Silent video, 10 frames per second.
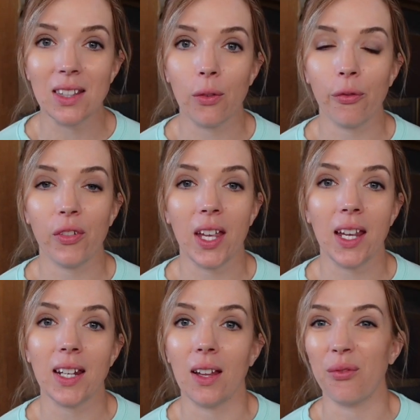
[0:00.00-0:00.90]
the
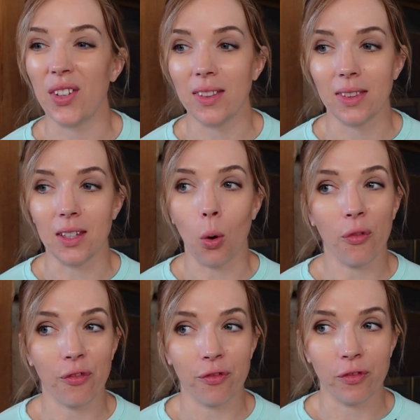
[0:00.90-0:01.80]
feet. If the
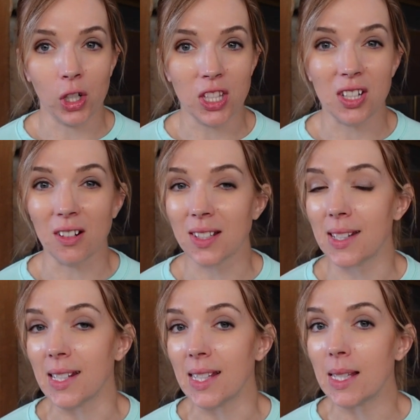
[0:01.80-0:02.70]
foot starts
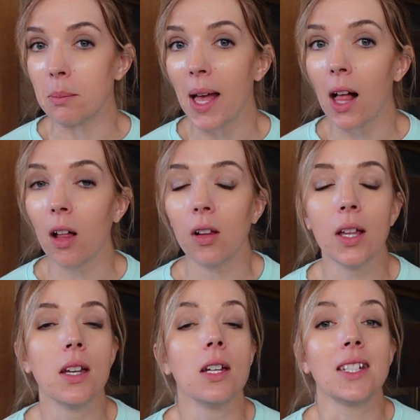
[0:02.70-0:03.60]
to smell,
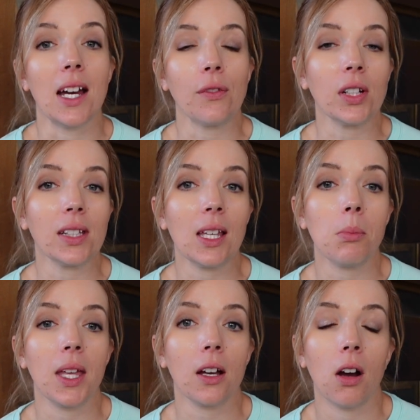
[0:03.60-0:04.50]
definitely
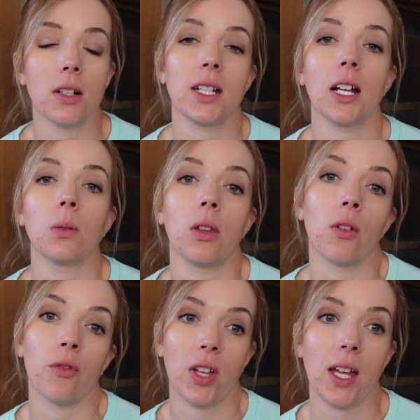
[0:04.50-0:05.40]
be in contact with
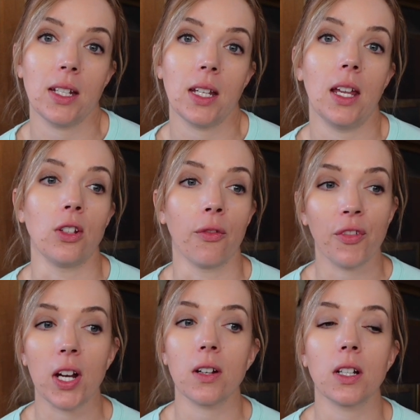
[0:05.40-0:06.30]
your vet and your
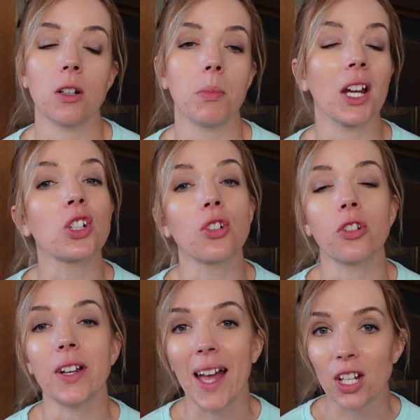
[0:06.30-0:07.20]
farrier. Make sure
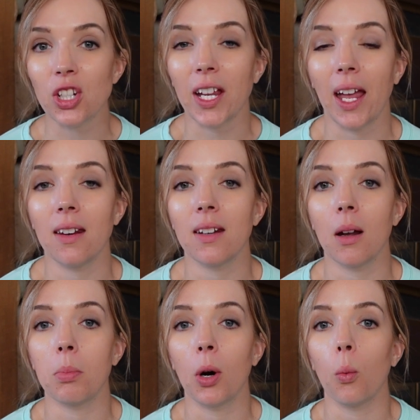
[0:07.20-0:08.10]
you're educated
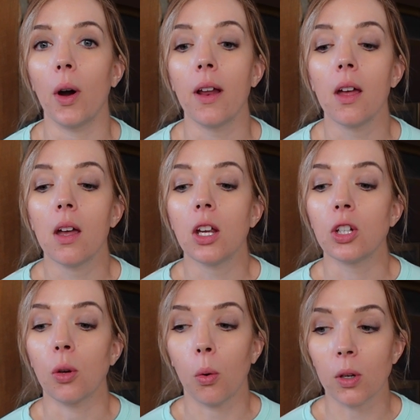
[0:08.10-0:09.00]
about what
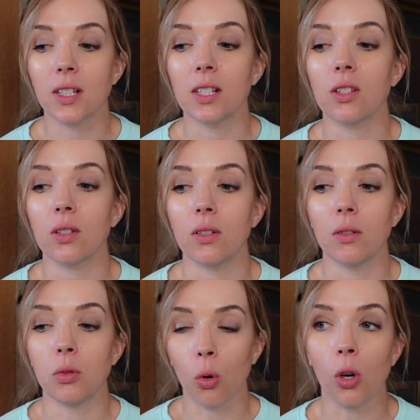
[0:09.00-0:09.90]
your horse's
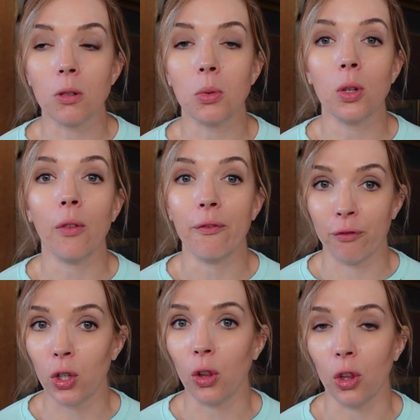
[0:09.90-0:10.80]
normal
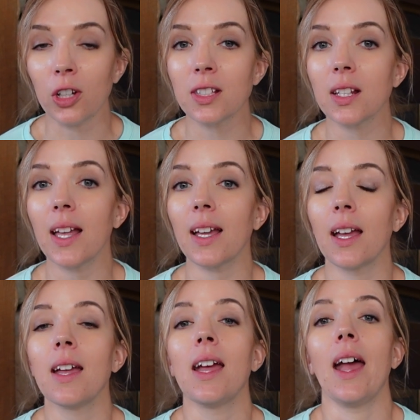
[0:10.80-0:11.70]
foot looks like,
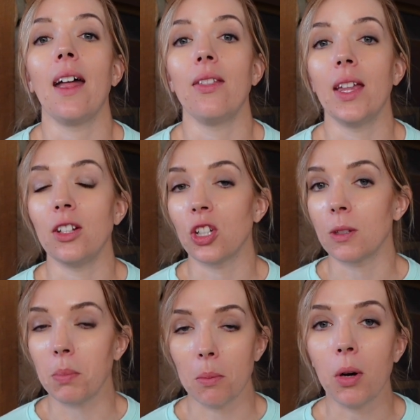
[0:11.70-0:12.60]
and then
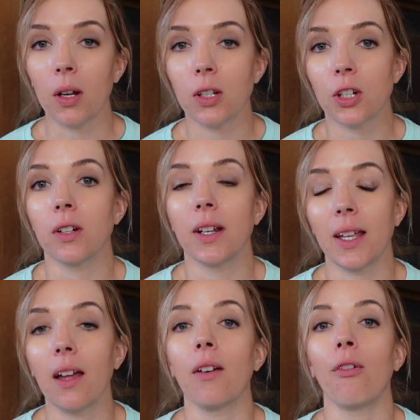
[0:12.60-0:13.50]
just be monitoring
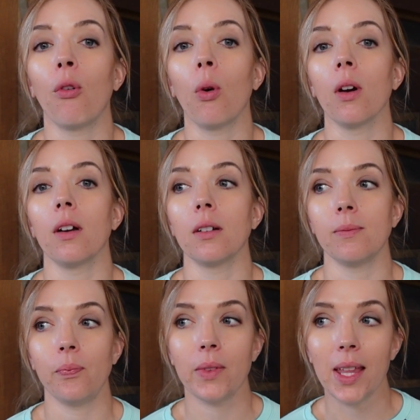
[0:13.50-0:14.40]
it
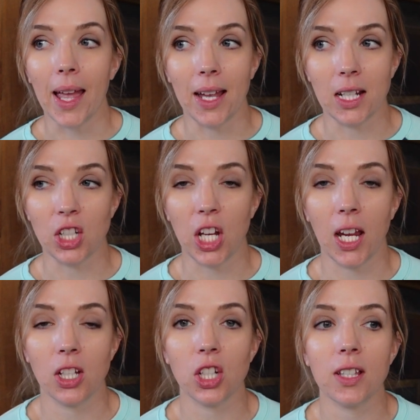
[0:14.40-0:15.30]
for any
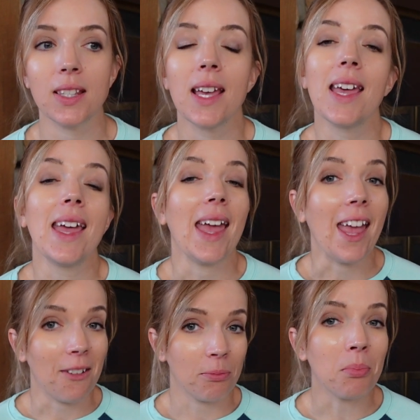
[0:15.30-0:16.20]
changes.
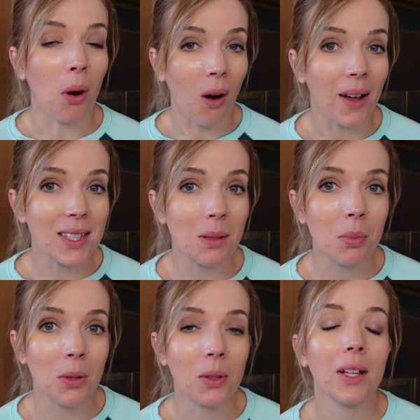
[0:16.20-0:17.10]
If
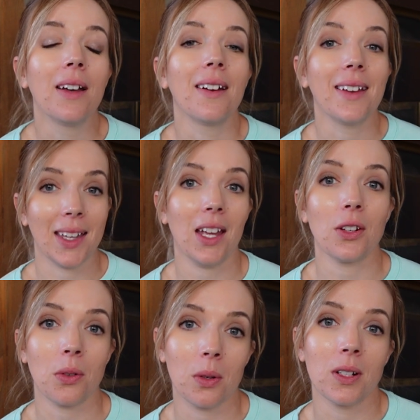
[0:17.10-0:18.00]
possible, get
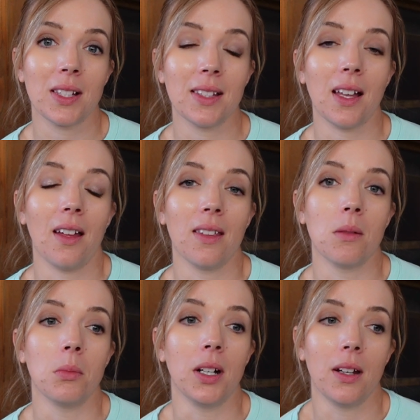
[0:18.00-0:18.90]
your horses out of the
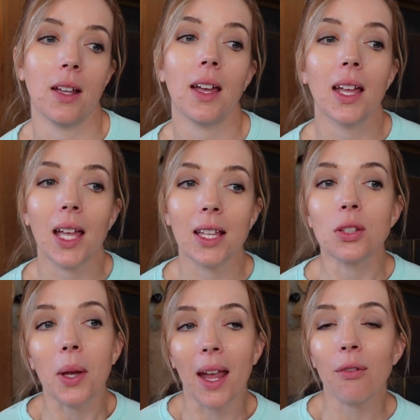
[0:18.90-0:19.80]
mud. It's
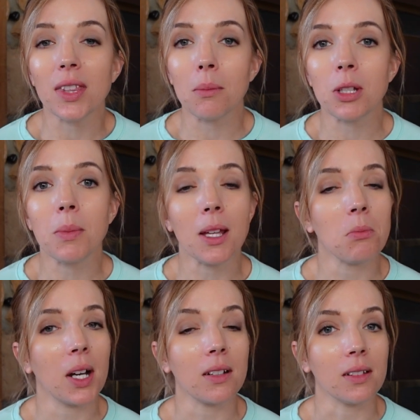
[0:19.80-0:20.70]
okay for them to be in
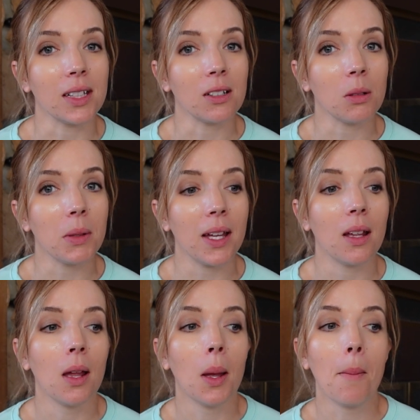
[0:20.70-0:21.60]
mud a little
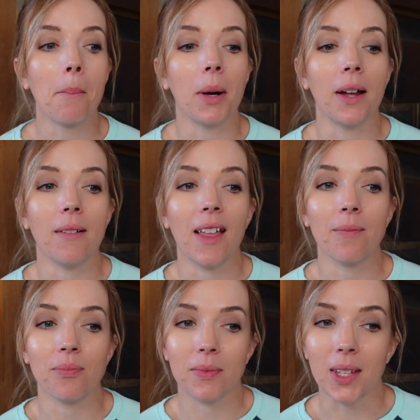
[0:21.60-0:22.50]
bit, but
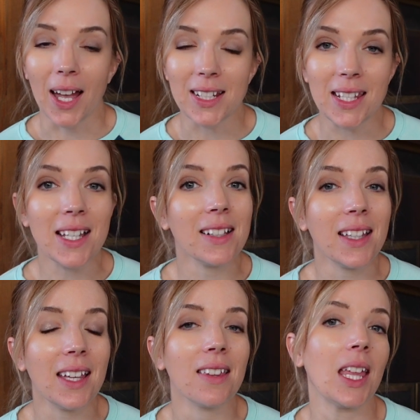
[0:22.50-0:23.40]

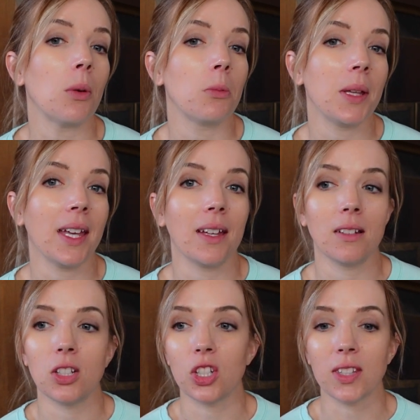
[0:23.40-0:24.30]
ideally they would be
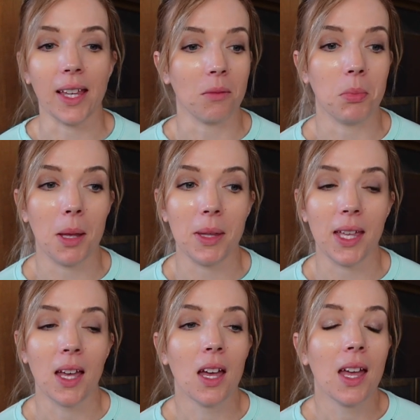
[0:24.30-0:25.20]
in just like
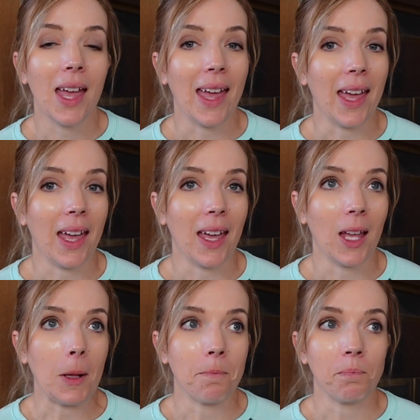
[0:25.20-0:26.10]
maybe a